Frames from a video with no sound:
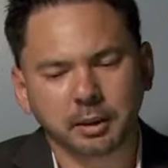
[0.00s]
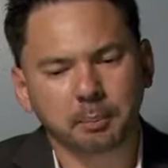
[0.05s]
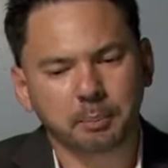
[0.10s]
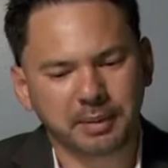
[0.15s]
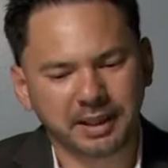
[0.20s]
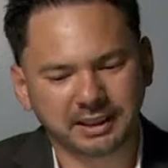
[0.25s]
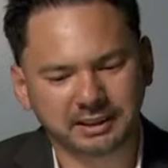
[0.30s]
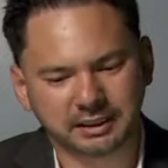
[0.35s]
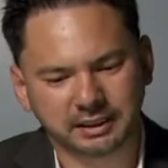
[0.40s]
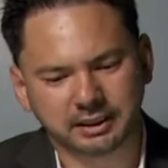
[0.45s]
the
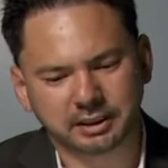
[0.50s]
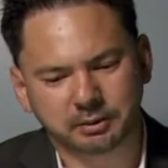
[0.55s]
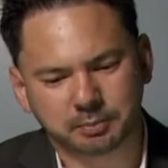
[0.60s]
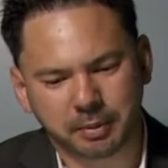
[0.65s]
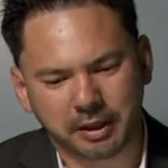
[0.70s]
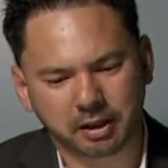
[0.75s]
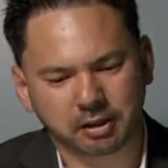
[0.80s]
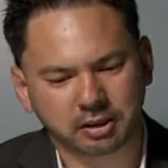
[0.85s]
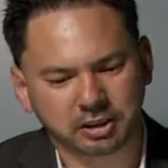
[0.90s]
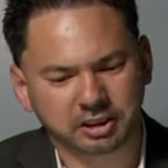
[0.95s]
business
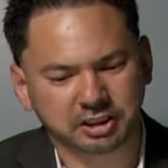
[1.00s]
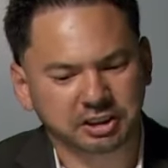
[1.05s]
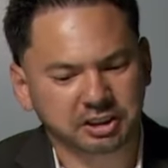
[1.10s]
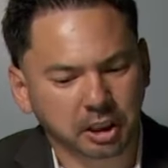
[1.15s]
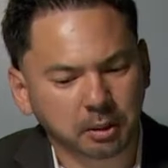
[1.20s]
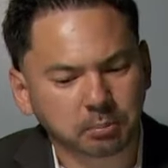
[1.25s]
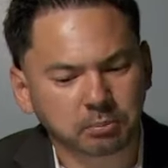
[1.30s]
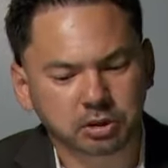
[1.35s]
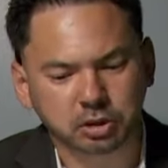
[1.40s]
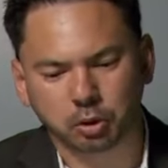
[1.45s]
bear
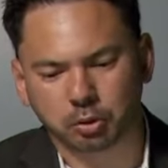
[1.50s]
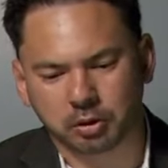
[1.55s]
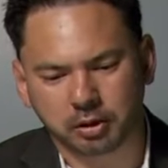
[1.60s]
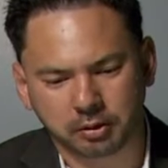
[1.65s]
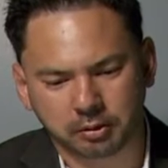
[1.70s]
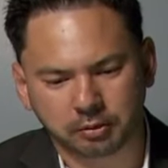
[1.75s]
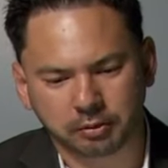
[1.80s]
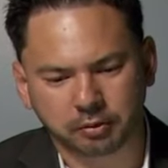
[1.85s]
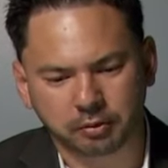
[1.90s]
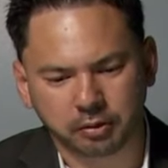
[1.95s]
some sort
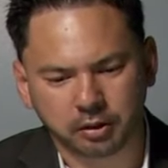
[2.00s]
of